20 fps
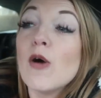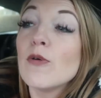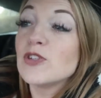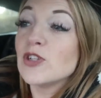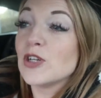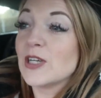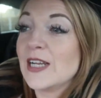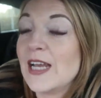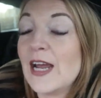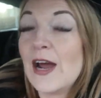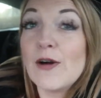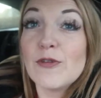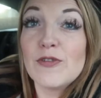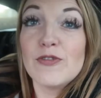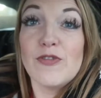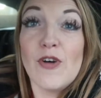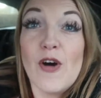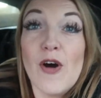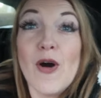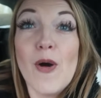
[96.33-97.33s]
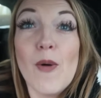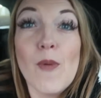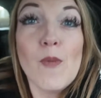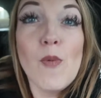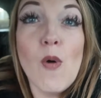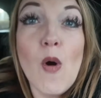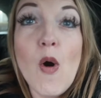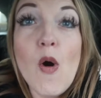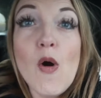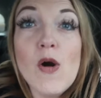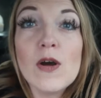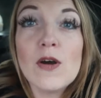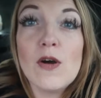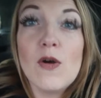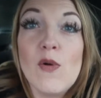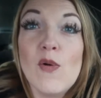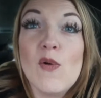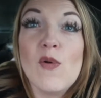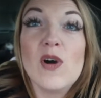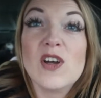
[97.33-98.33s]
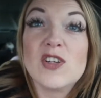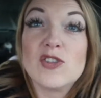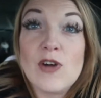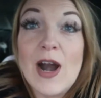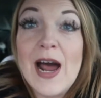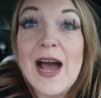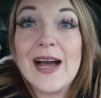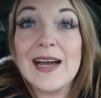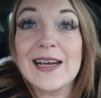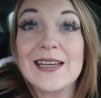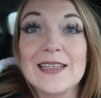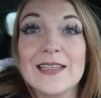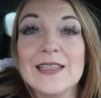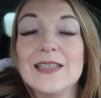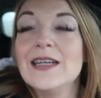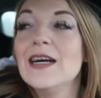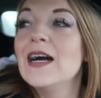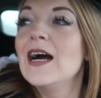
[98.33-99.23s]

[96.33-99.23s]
Oh, took Leah out for a walk or a drag.